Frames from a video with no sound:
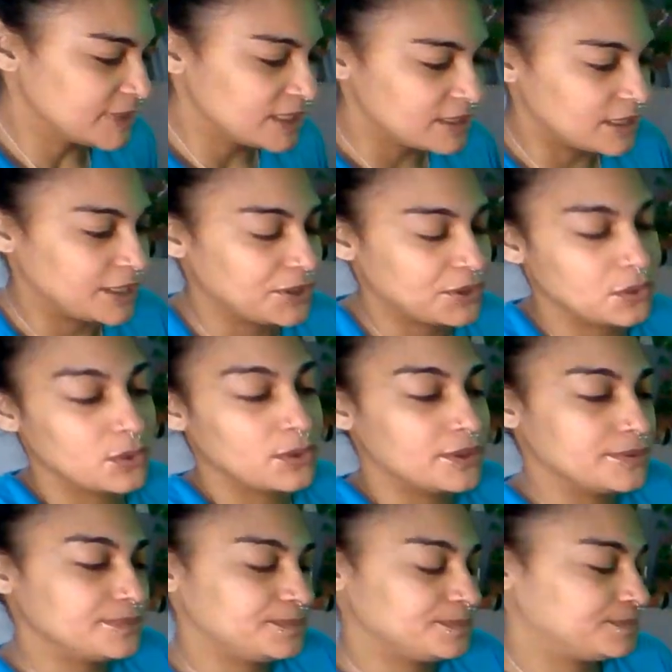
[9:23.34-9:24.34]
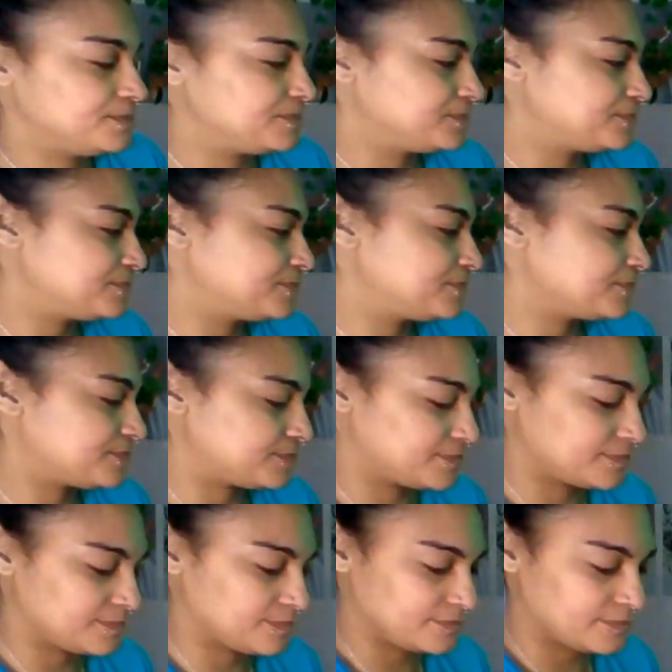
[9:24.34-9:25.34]
Alright, cool.
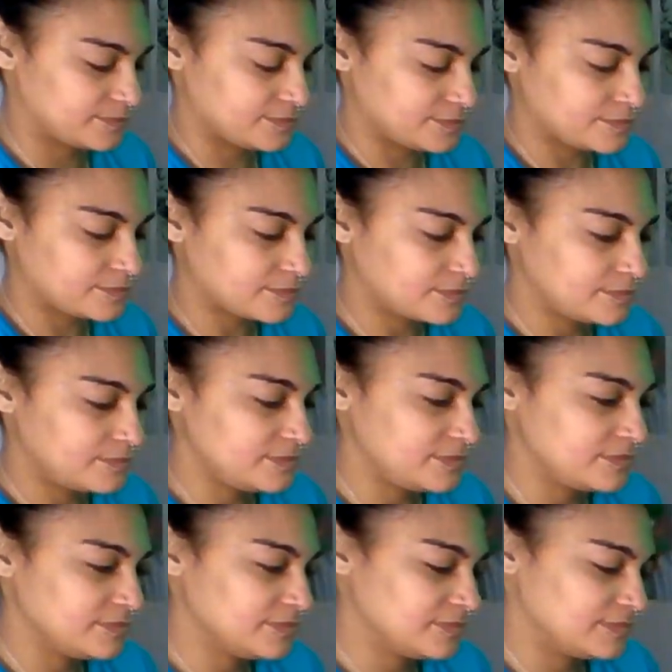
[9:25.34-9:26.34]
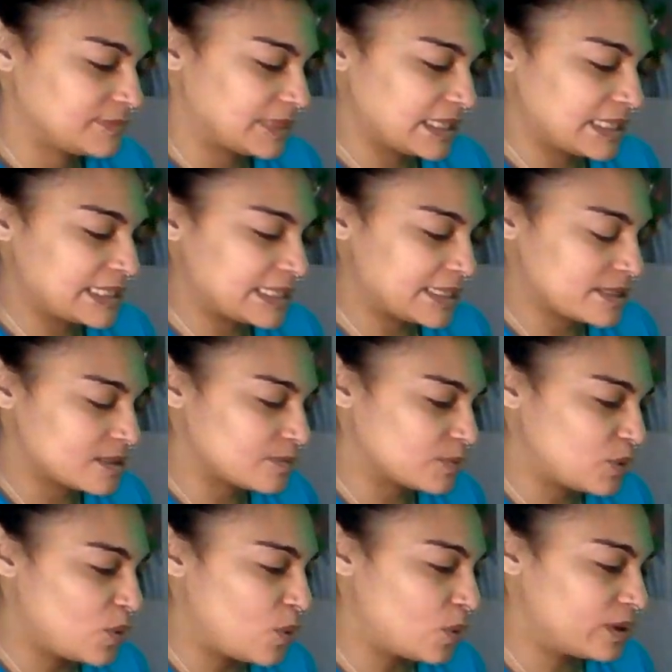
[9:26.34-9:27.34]
Let's get some
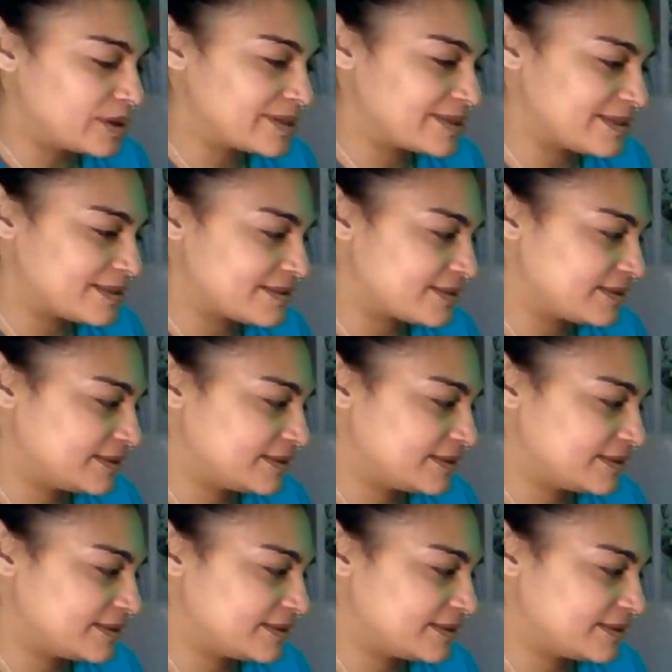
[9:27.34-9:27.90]
cords.